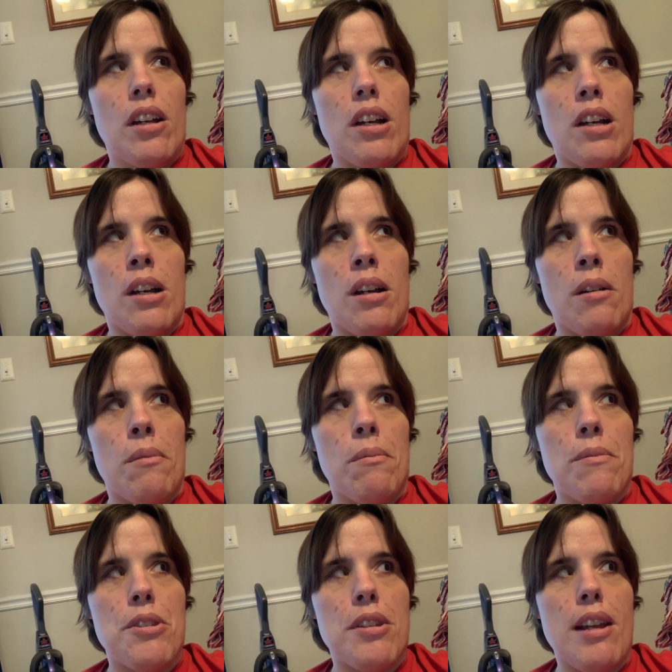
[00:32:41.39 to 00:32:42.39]

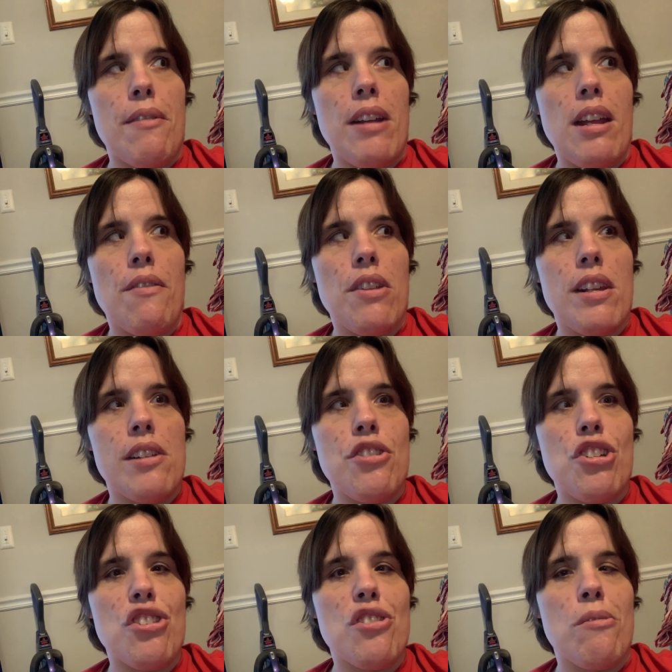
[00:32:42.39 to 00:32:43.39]
So that way everything's
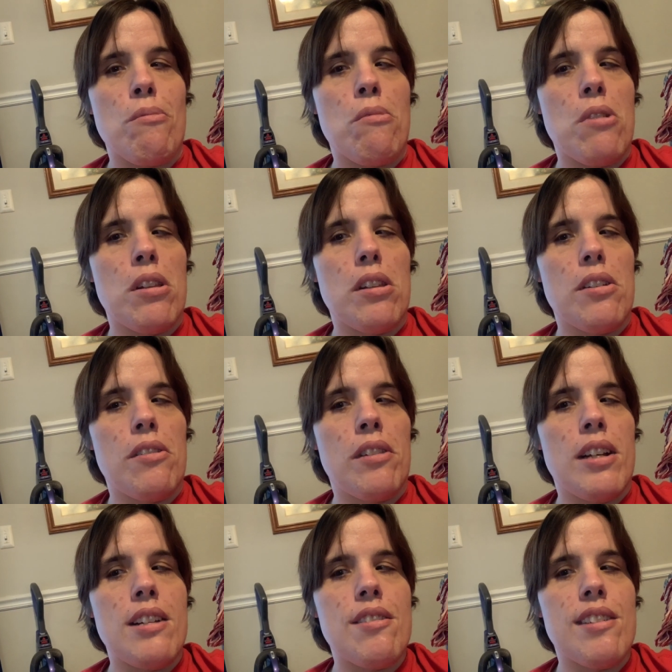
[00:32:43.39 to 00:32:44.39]
just in one little
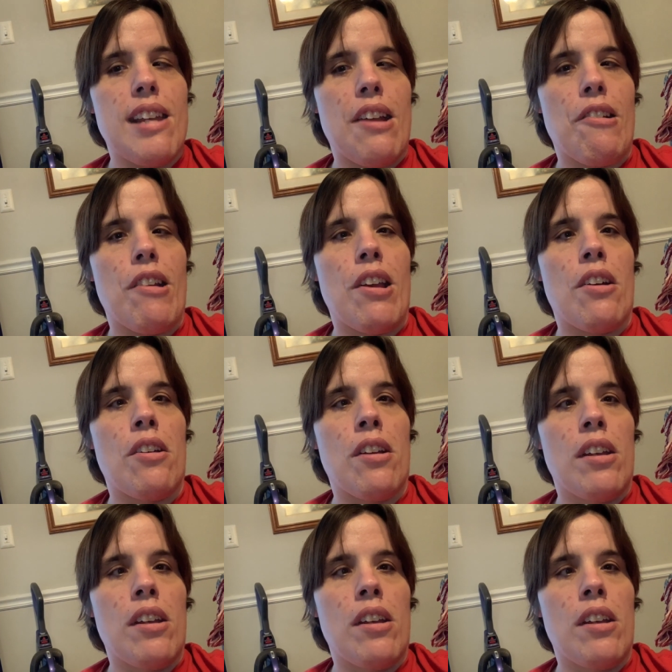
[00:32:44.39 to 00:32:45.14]
nice area